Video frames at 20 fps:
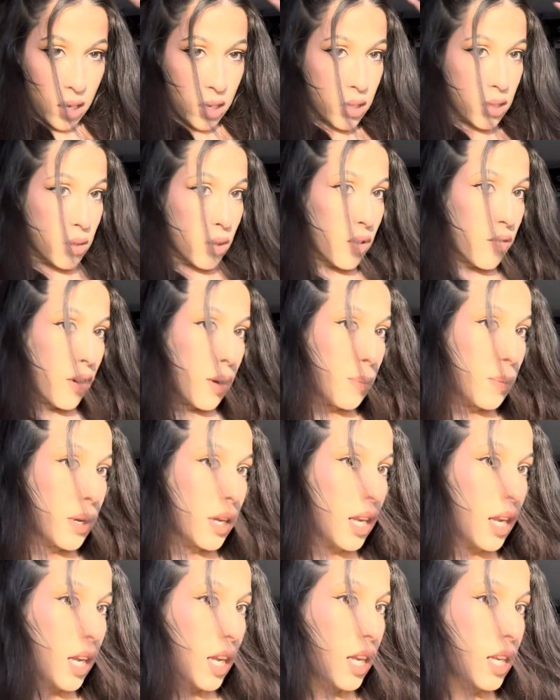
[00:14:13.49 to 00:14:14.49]
So if I put
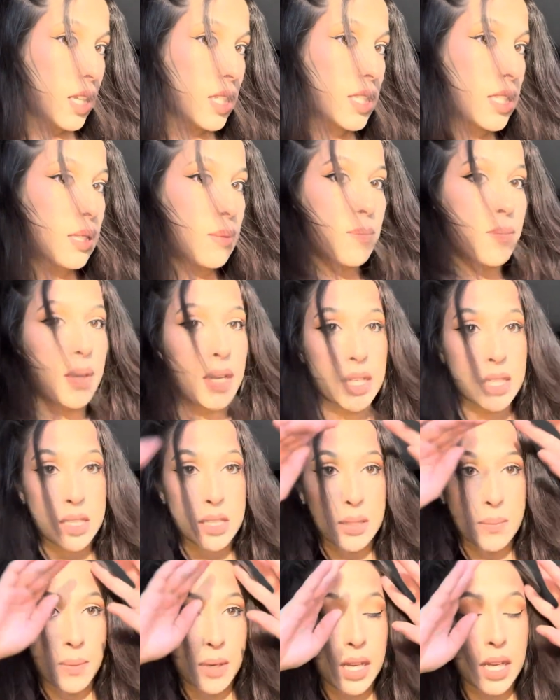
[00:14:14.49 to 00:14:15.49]
it in a
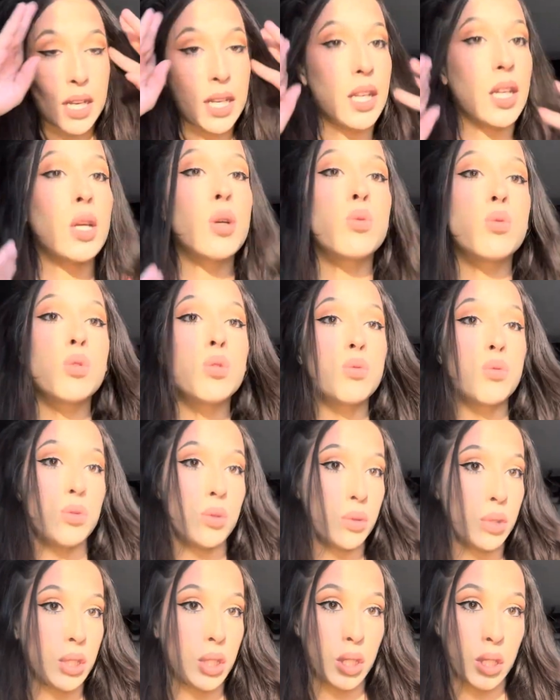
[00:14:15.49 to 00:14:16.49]
space bun, it will
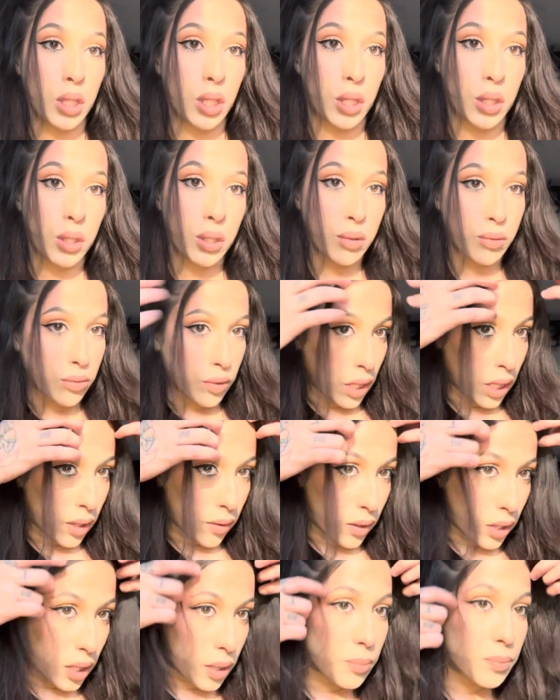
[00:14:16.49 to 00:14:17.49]
ruin the curl
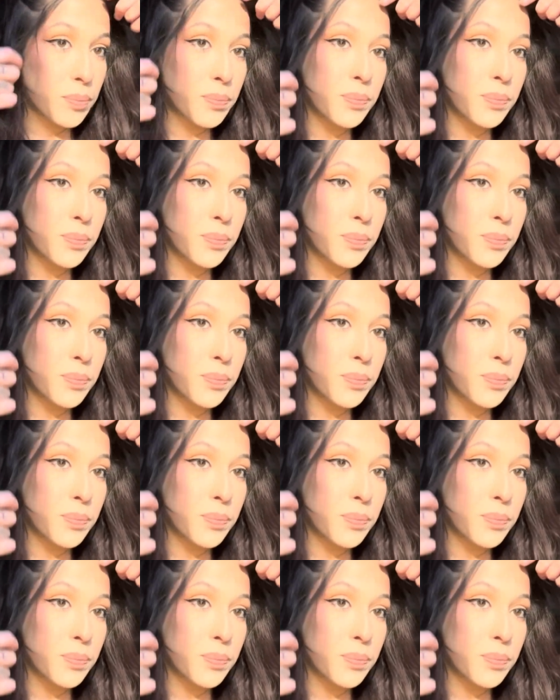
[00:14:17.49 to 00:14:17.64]
forever.